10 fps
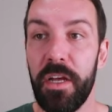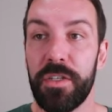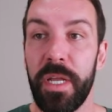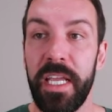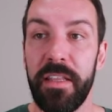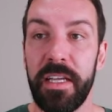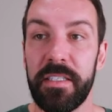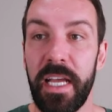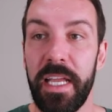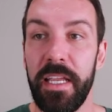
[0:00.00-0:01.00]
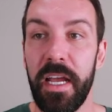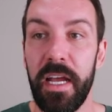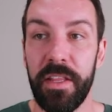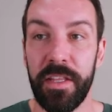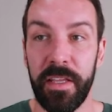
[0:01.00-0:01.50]
So here they say
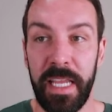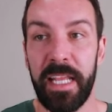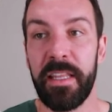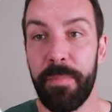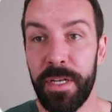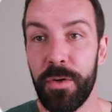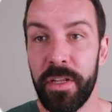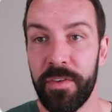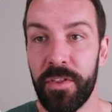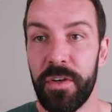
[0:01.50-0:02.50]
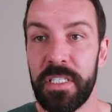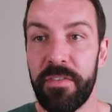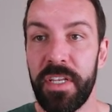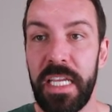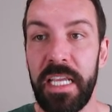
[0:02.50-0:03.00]
that, again, they've been doing for
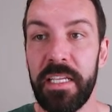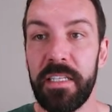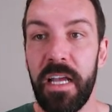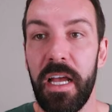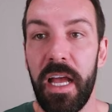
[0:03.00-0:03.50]
37 years.